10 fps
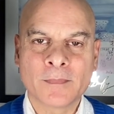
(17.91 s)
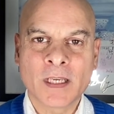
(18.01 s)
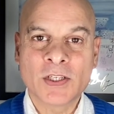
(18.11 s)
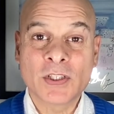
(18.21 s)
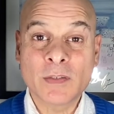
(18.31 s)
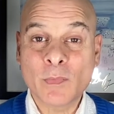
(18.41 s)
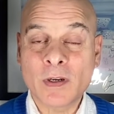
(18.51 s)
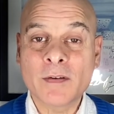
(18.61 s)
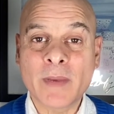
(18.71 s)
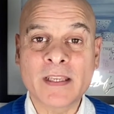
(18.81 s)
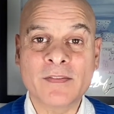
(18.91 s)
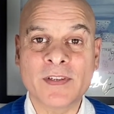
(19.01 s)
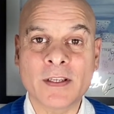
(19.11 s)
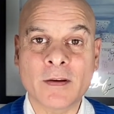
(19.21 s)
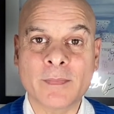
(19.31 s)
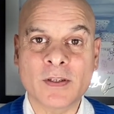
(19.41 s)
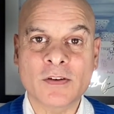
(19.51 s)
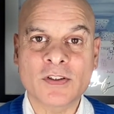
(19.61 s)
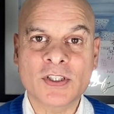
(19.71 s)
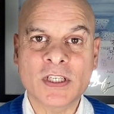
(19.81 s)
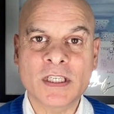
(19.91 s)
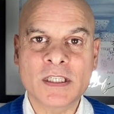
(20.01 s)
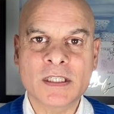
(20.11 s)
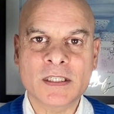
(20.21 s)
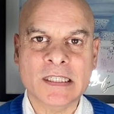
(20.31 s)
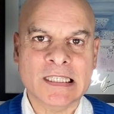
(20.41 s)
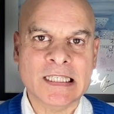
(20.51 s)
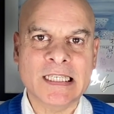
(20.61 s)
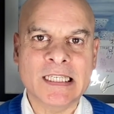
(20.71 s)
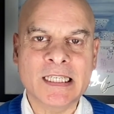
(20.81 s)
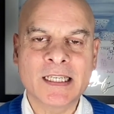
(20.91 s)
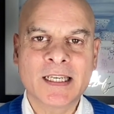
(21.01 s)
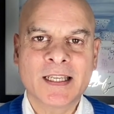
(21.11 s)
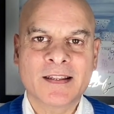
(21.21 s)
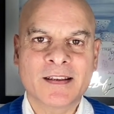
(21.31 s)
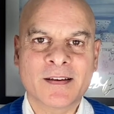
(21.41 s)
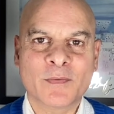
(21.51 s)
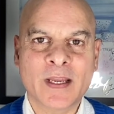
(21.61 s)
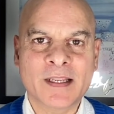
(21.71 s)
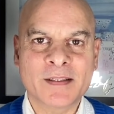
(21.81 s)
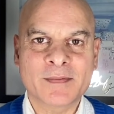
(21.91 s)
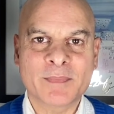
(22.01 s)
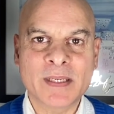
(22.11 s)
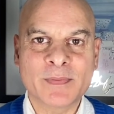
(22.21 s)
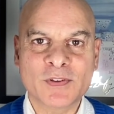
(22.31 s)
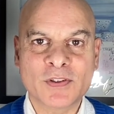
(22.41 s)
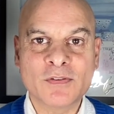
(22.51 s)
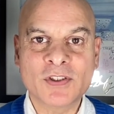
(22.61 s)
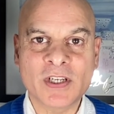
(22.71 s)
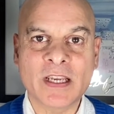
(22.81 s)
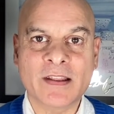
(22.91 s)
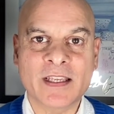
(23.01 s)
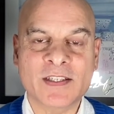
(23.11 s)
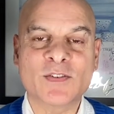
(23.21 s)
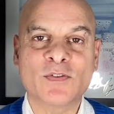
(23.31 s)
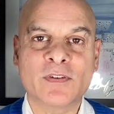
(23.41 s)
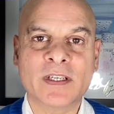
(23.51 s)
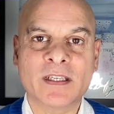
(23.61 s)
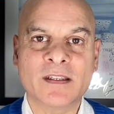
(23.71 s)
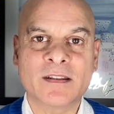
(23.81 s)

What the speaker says: She didn't want to make a video because she's seen that when people do share their story,